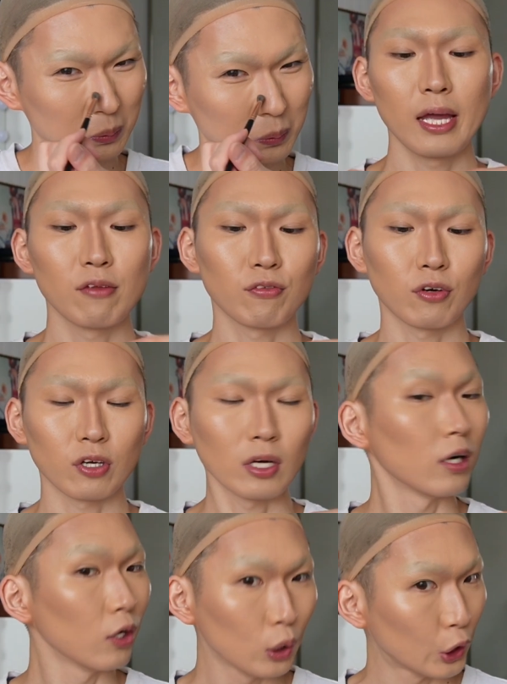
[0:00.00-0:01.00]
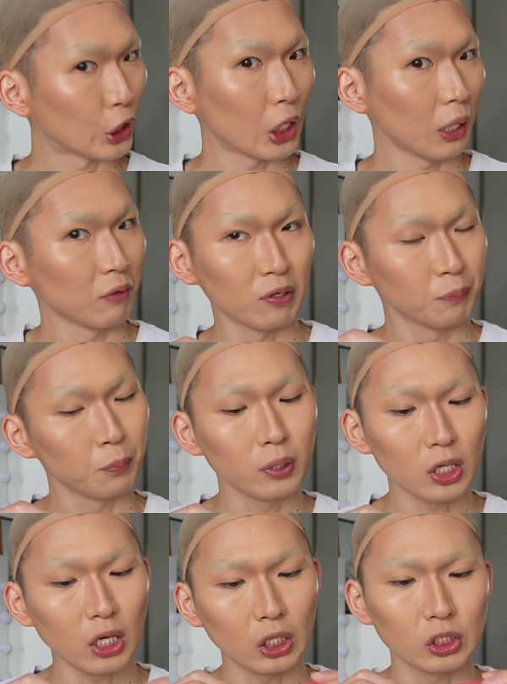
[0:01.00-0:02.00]
And for color, for
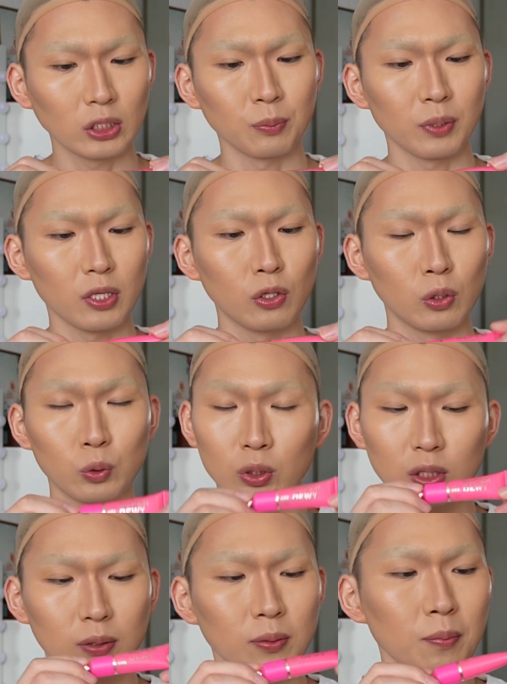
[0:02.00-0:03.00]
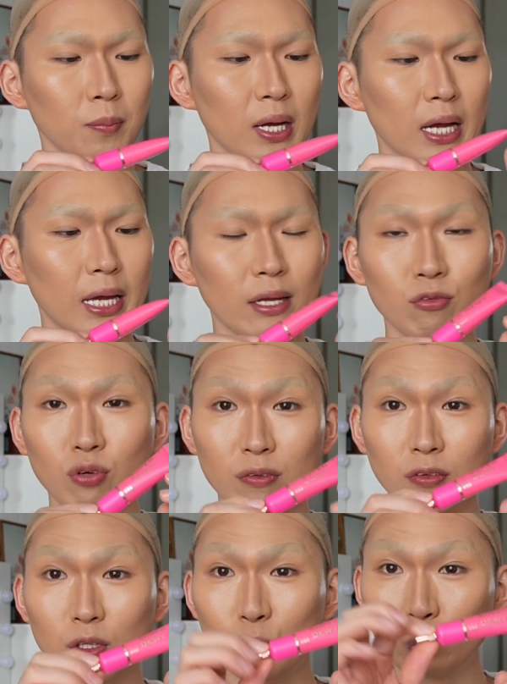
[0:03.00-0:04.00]
blush, I'm gonna use my
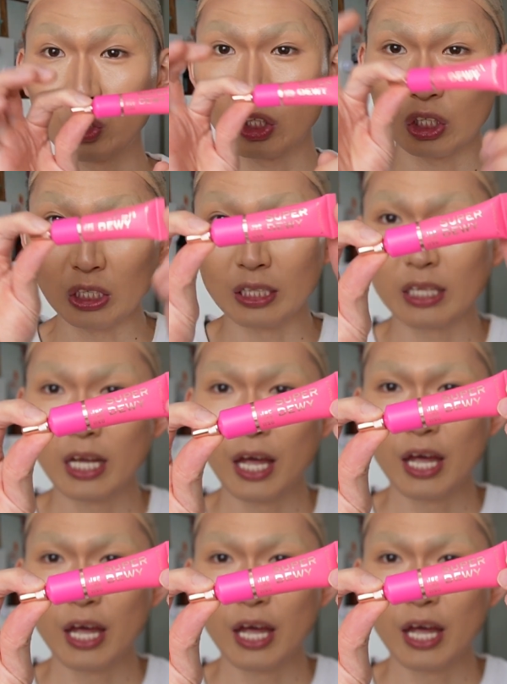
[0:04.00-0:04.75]
Revolution